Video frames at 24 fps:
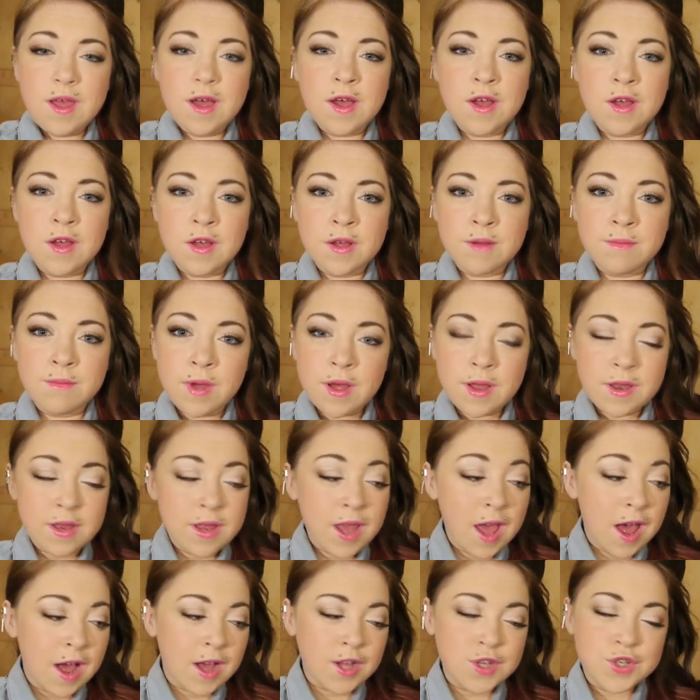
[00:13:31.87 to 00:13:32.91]
Um, and
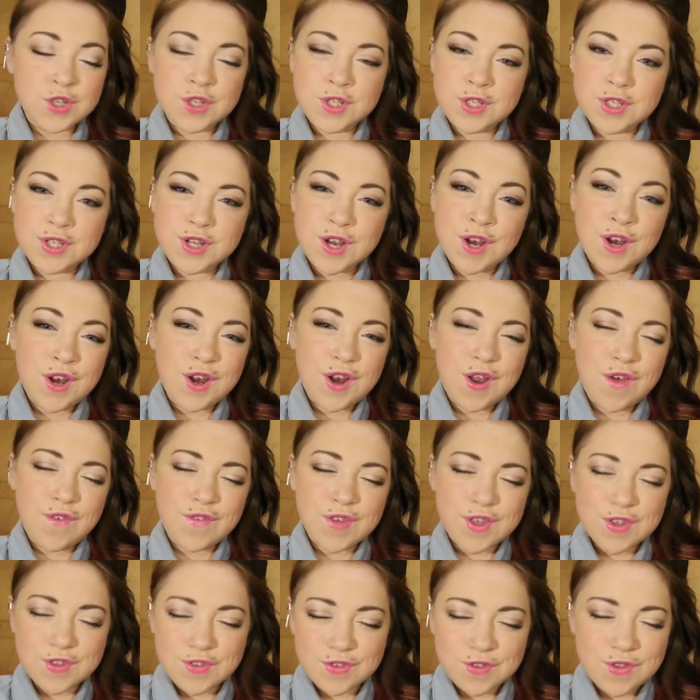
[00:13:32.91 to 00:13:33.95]
yeah, I just
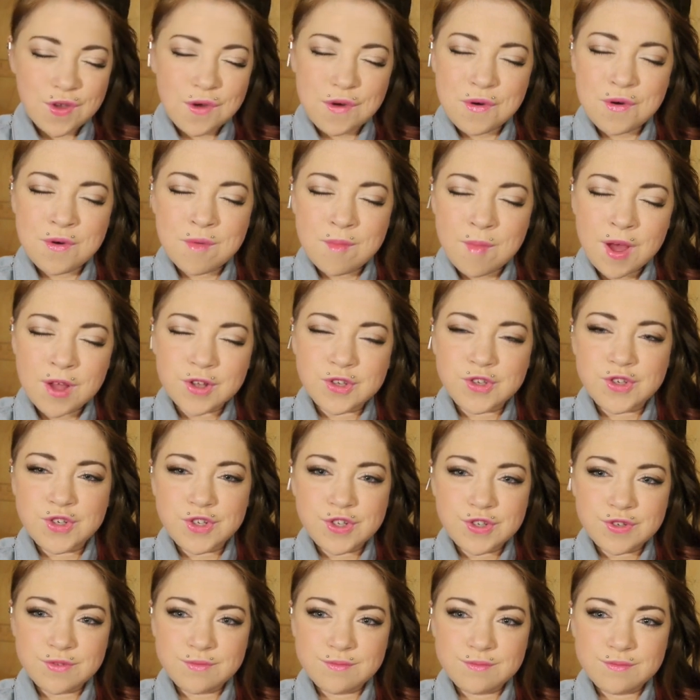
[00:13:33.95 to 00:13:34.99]
love it so
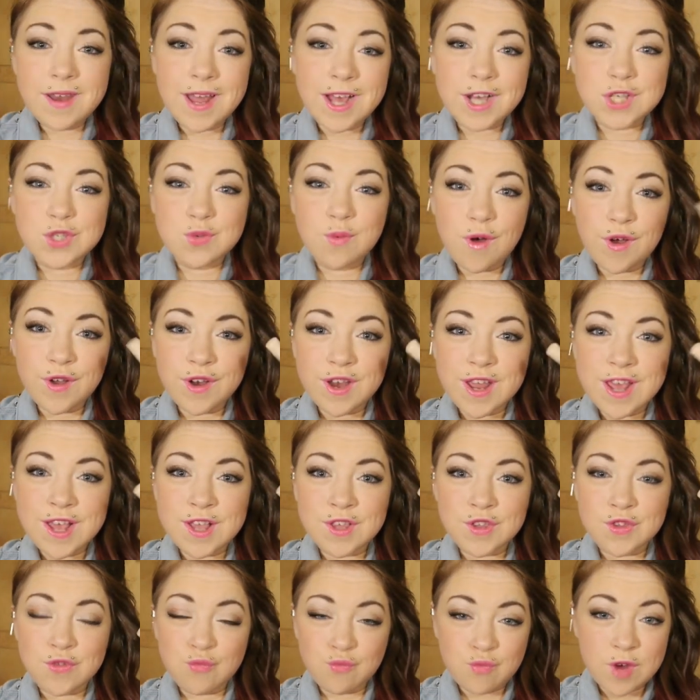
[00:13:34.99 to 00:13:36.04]
much. Next one
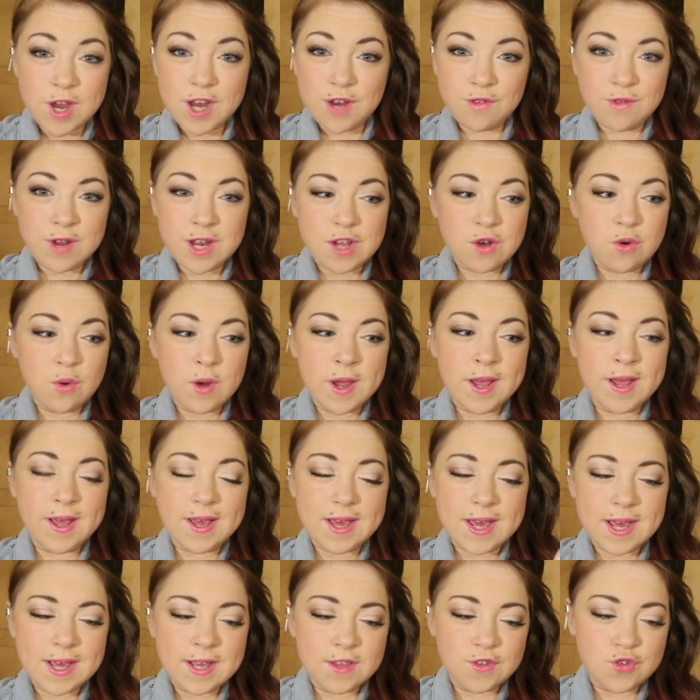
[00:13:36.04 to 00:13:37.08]
is really, really
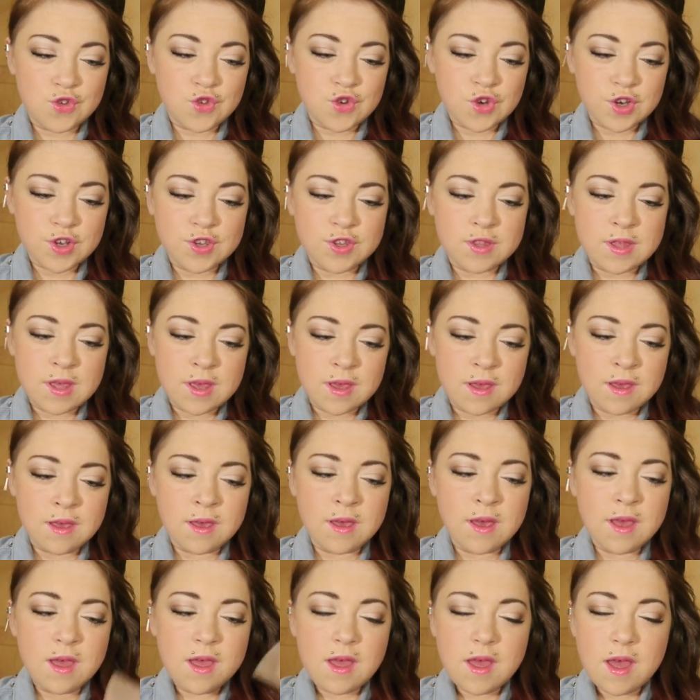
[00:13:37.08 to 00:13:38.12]
quick. It's just
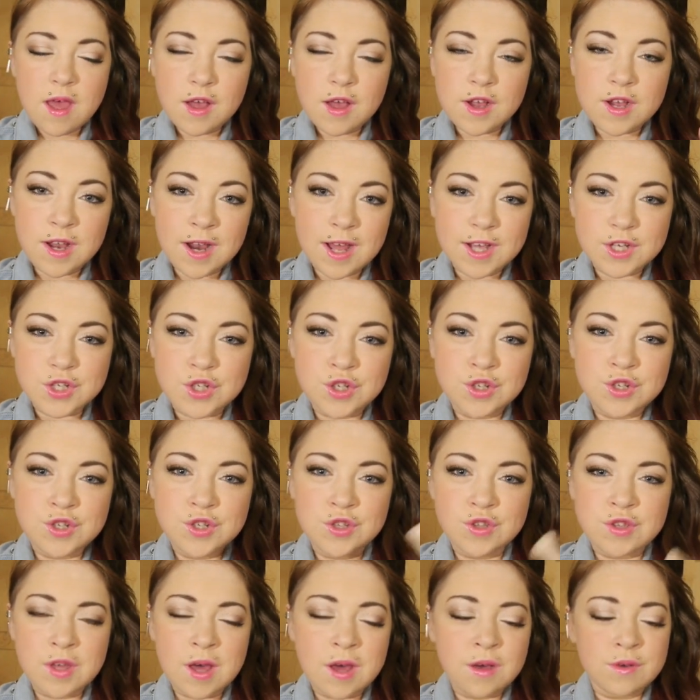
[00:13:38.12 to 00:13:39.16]
the Collection
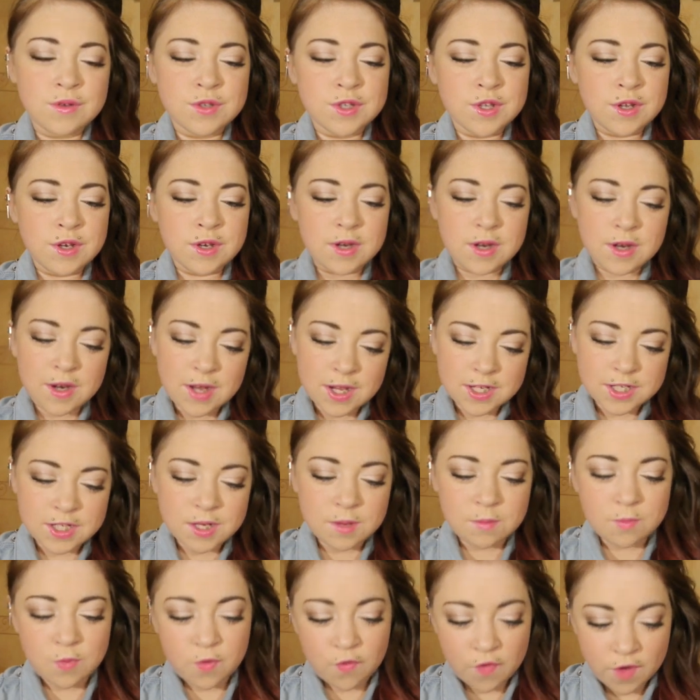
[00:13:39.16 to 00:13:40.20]
2000
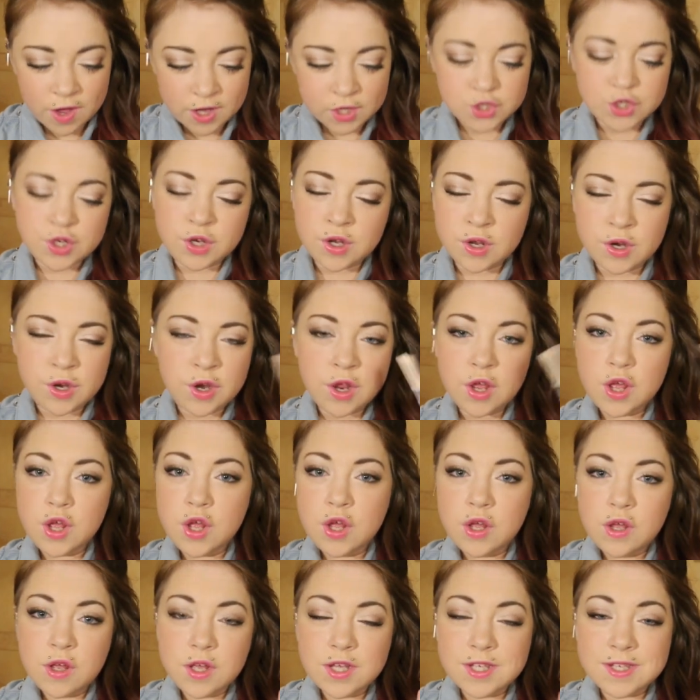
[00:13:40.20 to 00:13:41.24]
Lasting Perfection
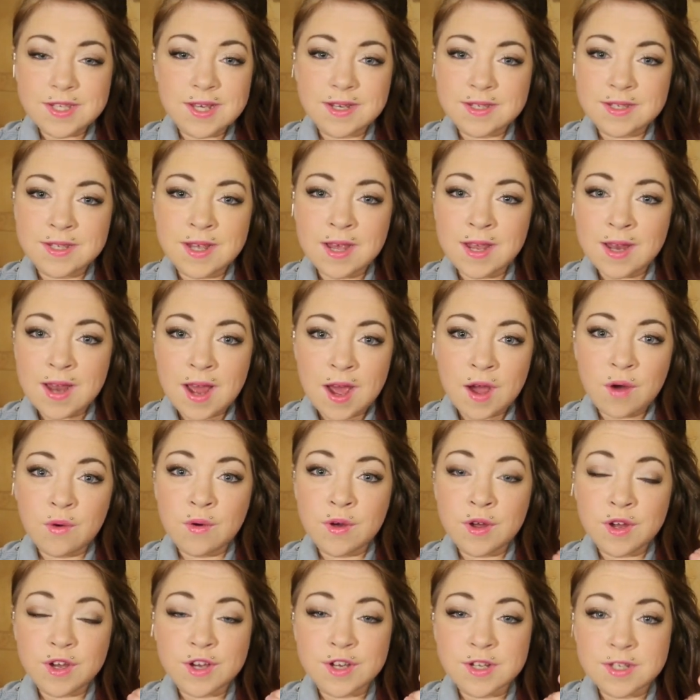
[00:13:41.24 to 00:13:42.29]
16
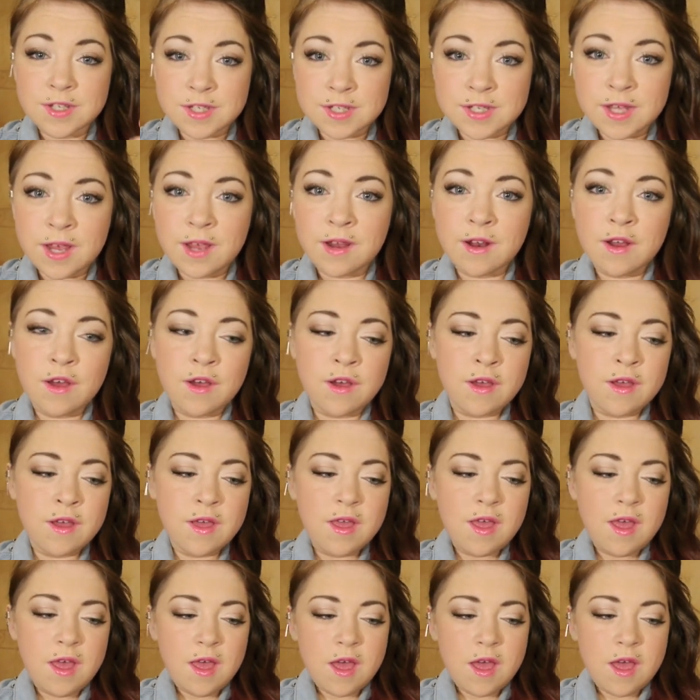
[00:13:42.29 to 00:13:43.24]
Hour Concealer.